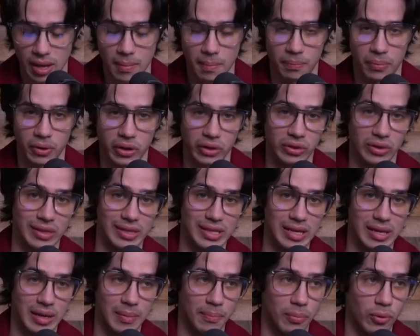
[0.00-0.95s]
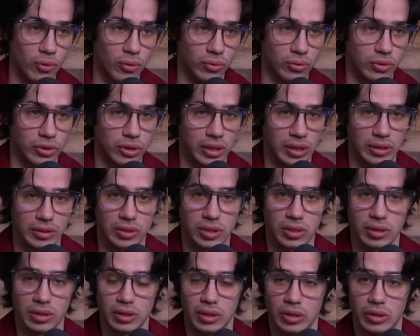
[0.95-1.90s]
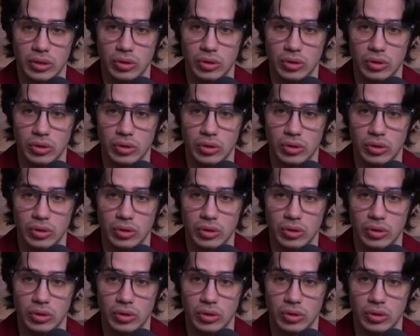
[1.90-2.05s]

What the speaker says: But the important thing to